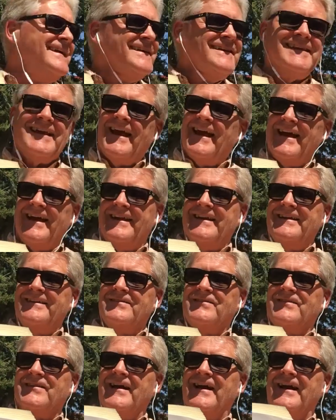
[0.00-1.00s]
Danny
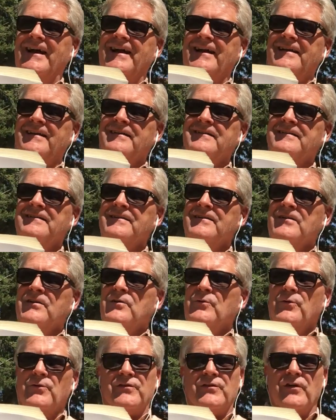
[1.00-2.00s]
said.
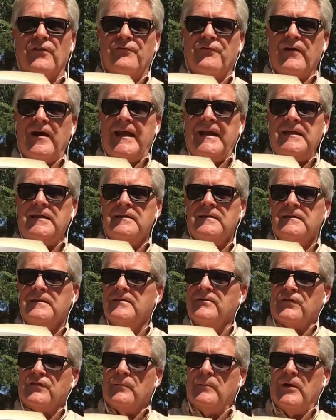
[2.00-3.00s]
Was it a fight?
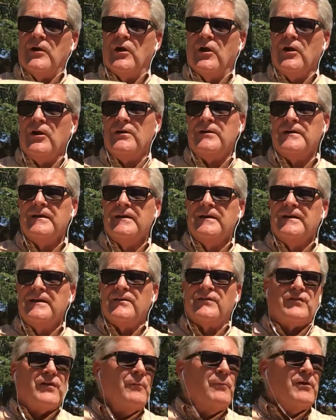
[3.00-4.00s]
Is someone hurt?
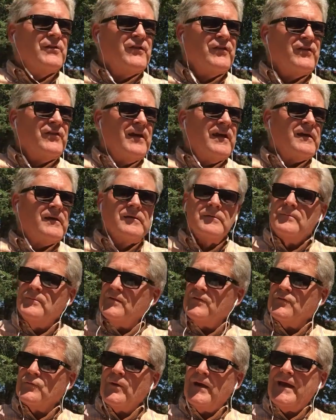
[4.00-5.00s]
Is someone sick?
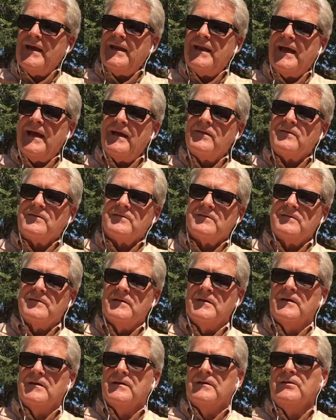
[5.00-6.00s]
Ms. Wayne asked.
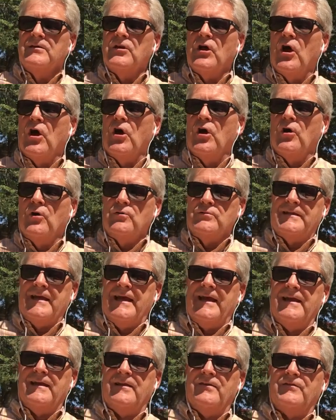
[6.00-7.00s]
No,
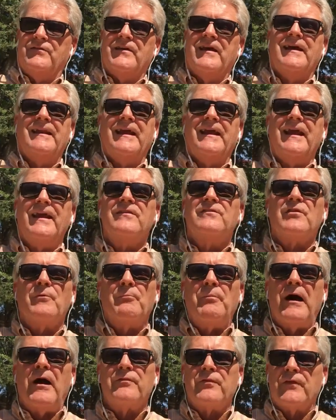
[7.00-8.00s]
Danny said. It's
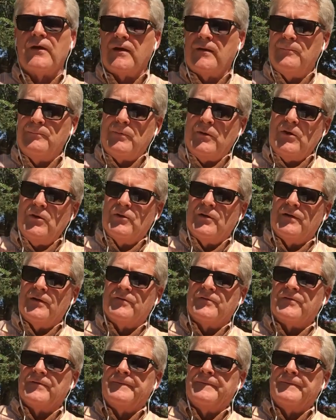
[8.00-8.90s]
about the computers.